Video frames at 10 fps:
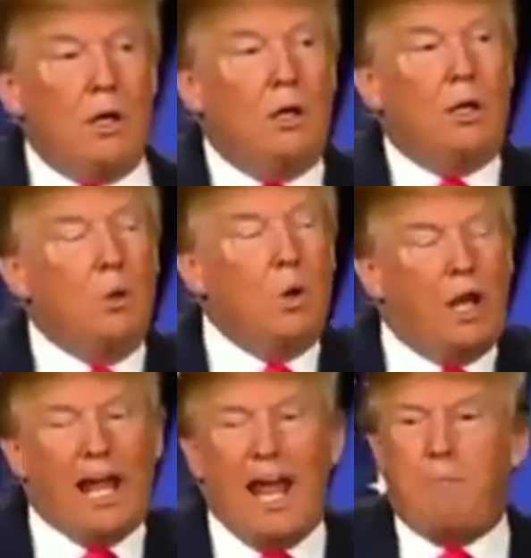We're
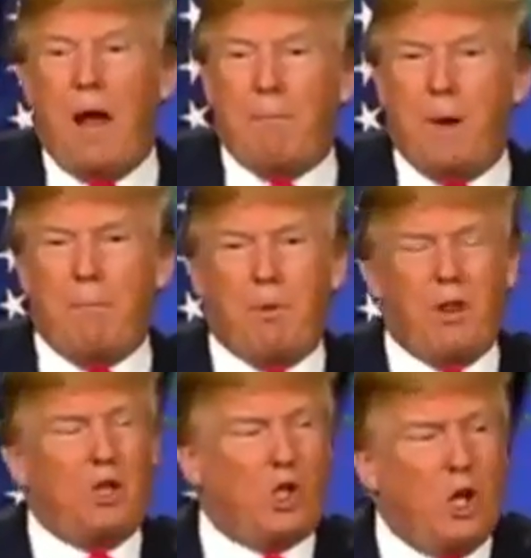led by people that
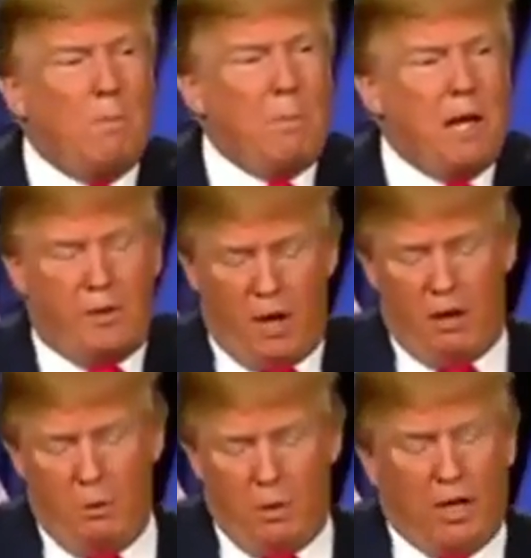shouldn't be there.
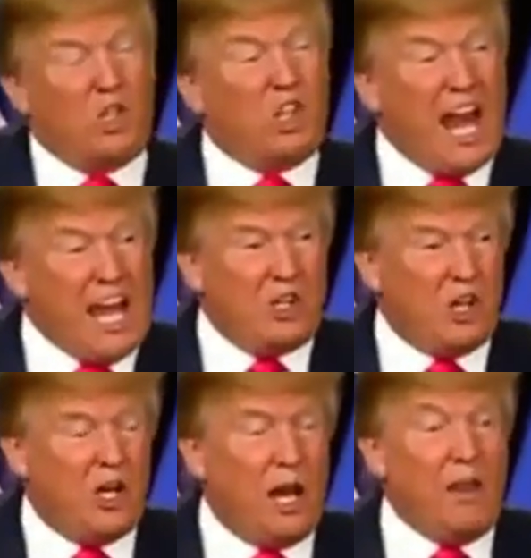We're going to change it.
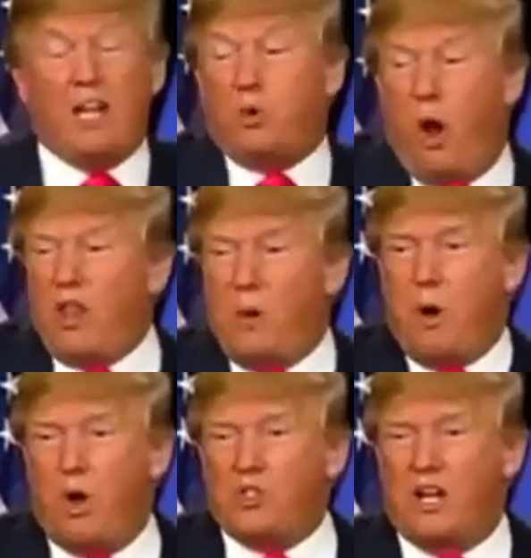And that's why the
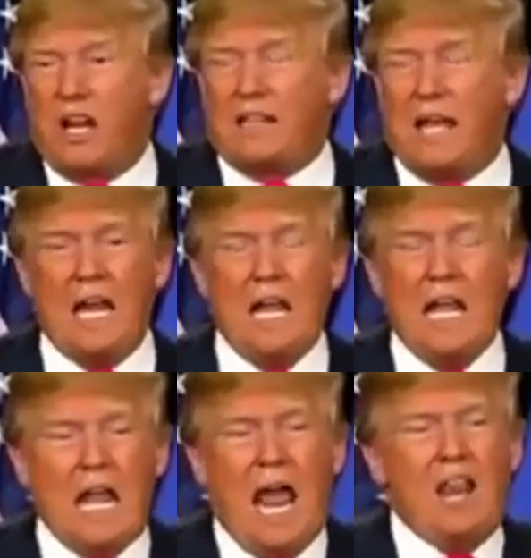polls are like that.
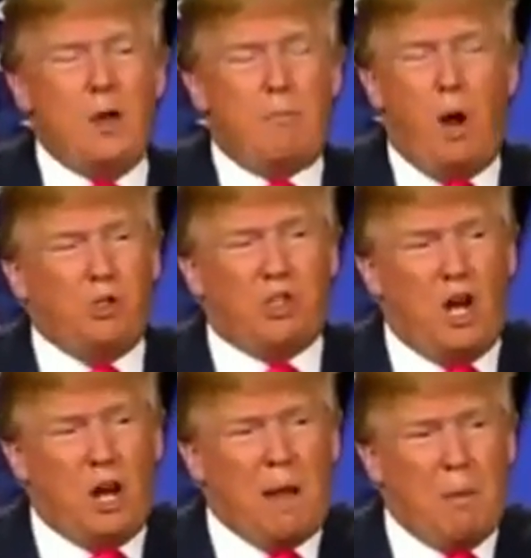And the polls aren't
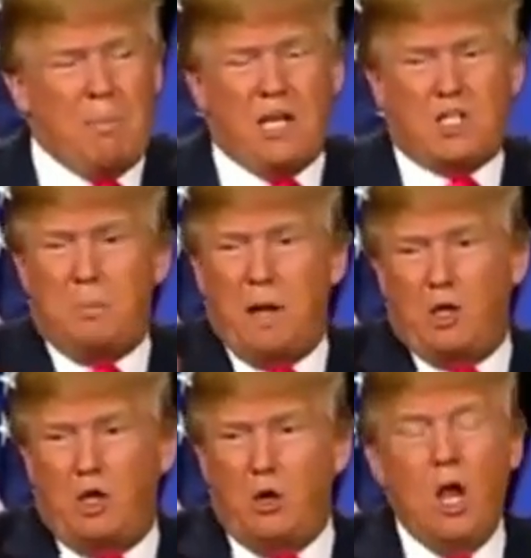about me, it's about
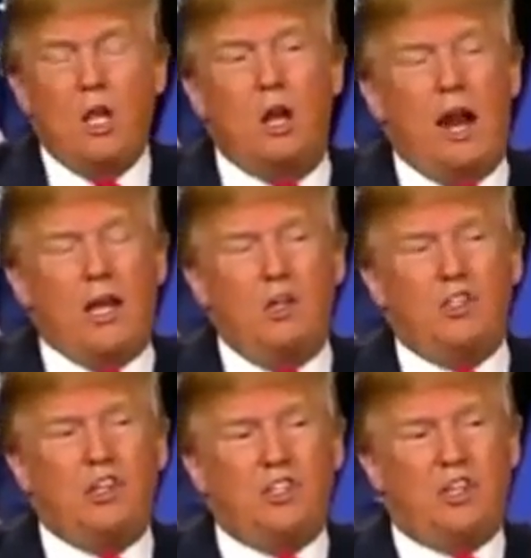you. You know, I used to
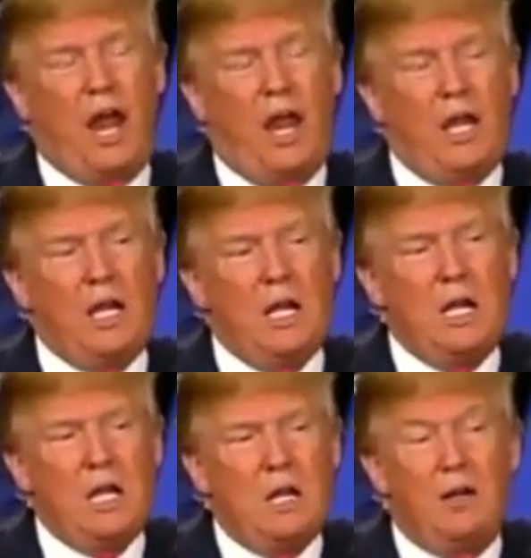say,
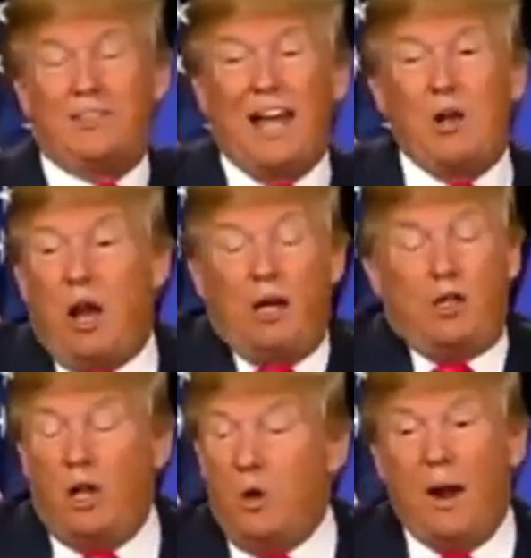because I
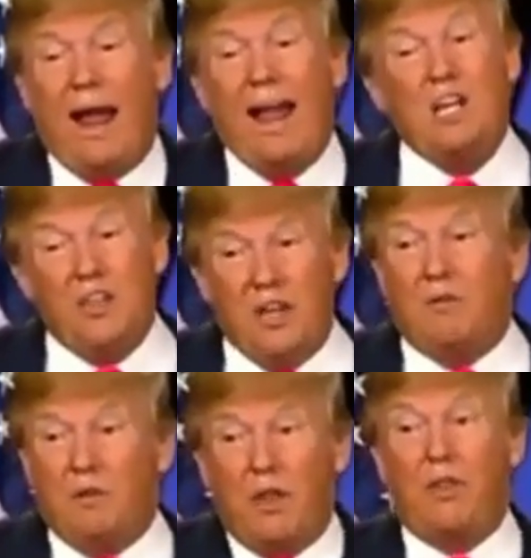tell you what, I could think of
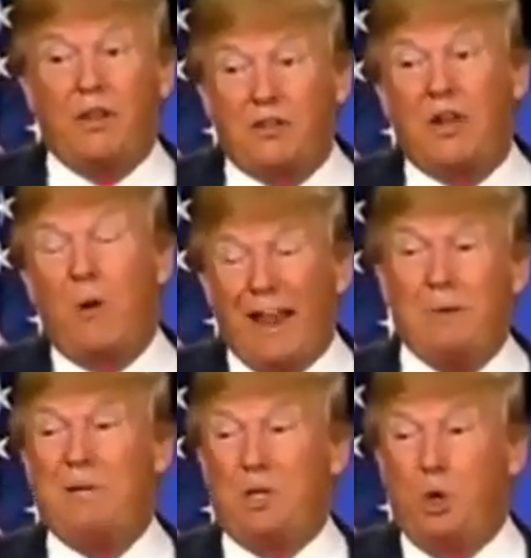other things I'd rather
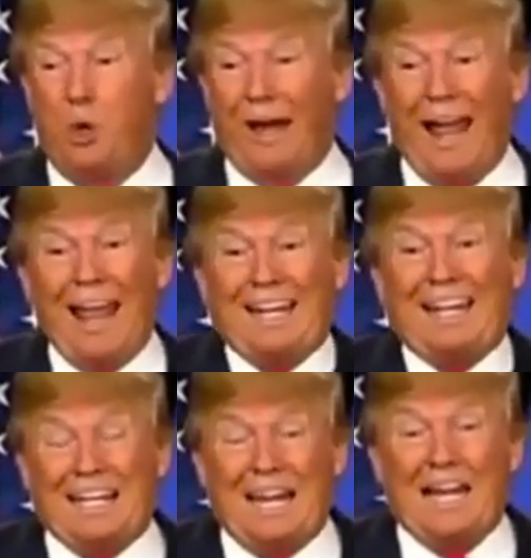be doing. I had like a
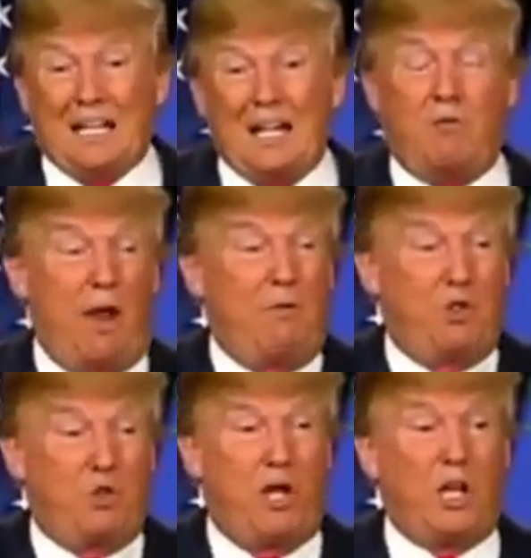nightlife. I have this
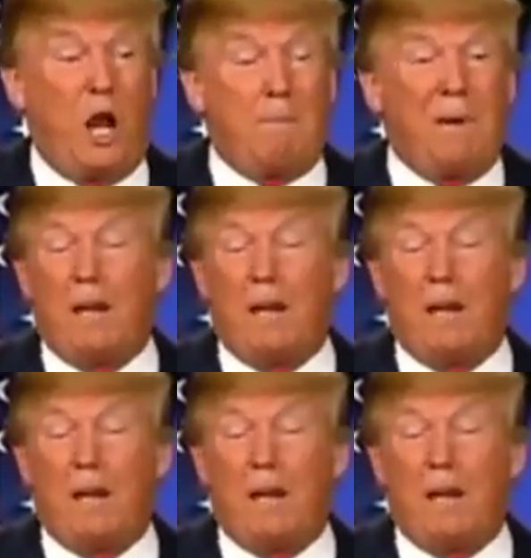great company.